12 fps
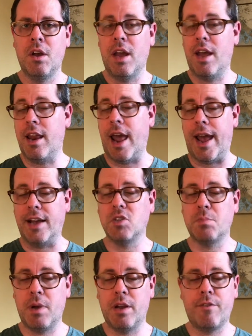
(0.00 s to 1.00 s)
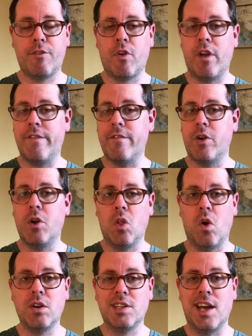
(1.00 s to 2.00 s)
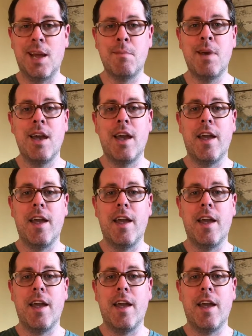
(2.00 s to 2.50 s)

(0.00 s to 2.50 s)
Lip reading: and has been for a very long time,